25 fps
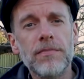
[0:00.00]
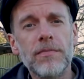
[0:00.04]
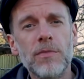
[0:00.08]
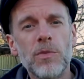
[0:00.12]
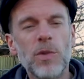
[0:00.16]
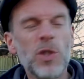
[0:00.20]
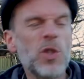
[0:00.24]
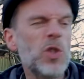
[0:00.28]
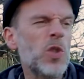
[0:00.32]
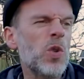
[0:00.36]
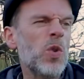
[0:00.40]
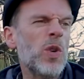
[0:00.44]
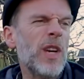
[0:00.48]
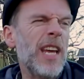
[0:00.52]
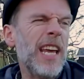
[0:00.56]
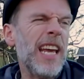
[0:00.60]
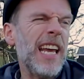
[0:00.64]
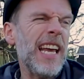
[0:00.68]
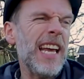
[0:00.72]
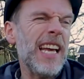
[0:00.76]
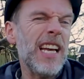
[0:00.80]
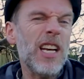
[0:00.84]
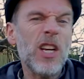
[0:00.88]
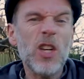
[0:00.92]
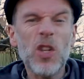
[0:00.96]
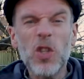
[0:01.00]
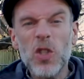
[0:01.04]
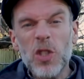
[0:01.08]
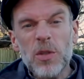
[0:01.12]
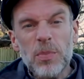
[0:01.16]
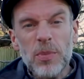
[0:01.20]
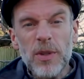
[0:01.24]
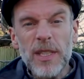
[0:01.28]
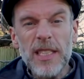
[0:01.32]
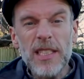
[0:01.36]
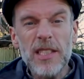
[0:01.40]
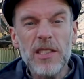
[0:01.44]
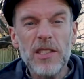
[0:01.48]
We're talking
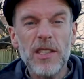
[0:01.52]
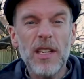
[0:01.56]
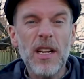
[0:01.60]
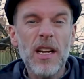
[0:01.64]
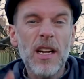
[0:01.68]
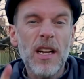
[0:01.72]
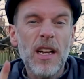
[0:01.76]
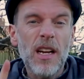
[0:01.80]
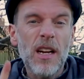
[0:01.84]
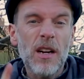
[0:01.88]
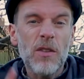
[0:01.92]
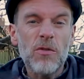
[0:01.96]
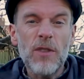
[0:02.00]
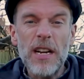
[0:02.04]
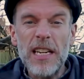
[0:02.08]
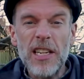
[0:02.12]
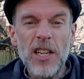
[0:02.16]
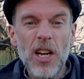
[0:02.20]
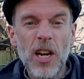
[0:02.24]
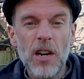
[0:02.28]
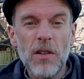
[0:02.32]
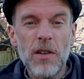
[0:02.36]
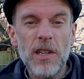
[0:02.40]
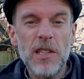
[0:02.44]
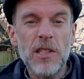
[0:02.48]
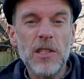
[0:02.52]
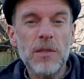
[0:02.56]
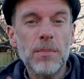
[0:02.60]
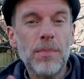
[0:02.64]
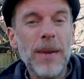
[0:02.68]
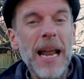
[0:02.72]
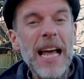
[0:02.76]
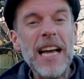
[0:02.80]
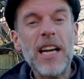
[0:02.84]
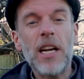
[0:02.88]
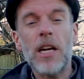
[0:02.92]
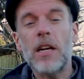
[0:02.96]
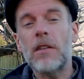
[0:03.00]
gooseberries, red currants,
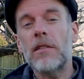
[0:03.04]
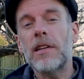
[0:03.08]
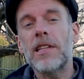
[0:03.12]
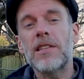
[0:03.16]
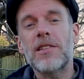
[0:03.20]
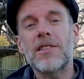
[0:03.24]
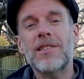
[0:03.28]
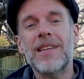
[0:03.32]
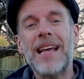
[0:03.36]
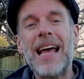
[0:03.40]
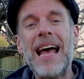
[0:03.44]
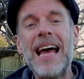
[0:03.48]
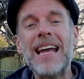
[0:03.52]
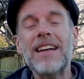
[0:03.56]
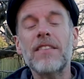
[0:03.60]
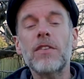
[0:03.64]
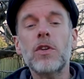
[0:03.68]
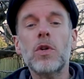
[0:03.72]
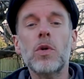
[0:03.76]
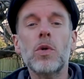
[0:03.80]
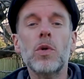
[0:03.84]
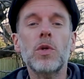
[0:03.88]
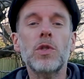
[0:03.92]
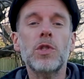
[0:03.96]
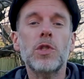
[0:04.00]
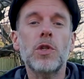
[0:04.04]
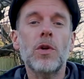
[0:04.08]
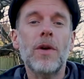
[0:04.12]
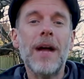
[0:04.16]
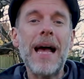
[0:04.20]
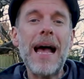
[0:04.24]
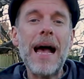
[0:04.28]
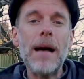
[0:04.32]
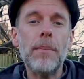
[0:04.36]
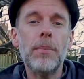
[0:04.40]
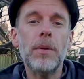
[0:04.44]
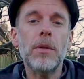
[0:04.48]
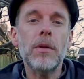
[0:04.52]
black currants, and of course your
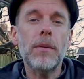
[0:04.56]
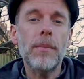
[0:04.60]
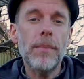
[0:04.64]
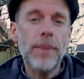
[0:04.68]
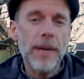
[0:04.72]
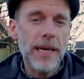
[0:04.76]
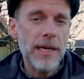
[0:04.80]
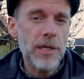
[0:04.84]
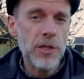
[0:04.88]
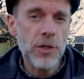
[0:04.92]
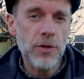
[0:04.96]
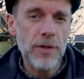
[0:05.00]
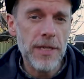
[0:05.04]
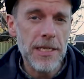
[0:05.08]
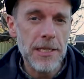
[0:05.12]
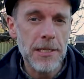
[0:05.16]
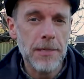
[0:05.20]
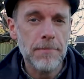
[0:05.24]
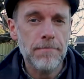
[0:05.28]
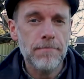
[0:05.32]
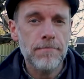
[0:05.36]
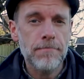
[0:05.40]
apple and pear trees.